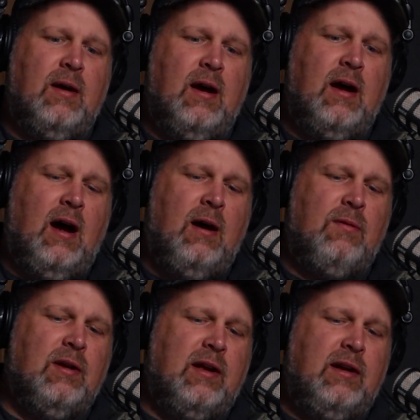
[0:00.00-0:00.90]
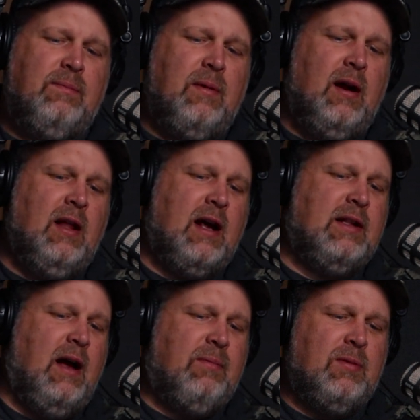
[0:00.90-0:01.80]
I like
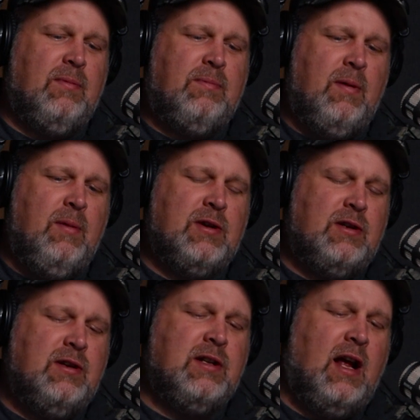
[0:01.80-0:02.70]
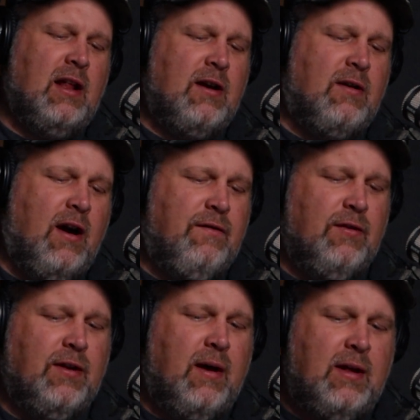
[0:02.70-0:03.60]
that Premier Series Highlander
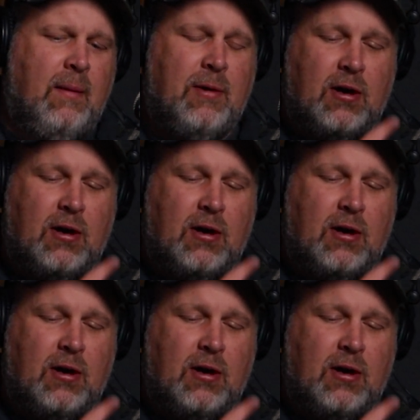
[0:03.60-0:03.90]
rifle. That